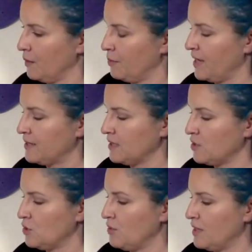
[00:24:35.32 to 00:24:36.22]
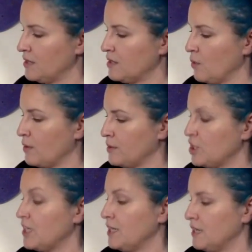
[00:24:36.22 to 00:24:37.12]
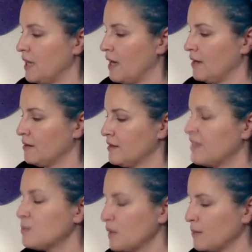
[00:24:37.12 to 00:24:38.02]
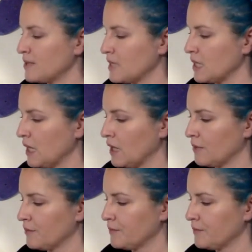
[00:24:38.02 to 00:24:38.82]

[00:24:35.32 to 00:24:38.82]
Plastic is too thin to sew with a machine. Yeah, that's what I was thinking.